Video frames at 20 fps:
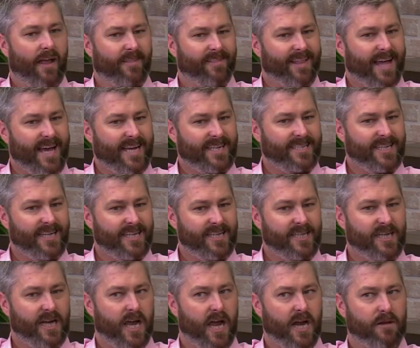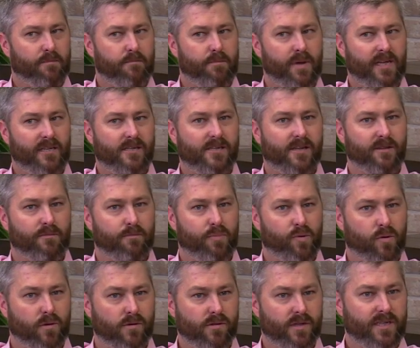And last I checked, based on the
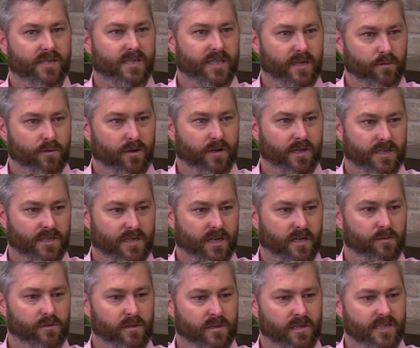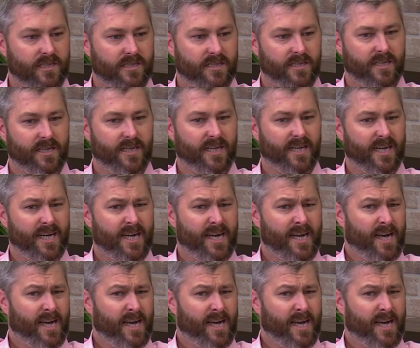pour list that we're going to start releasing,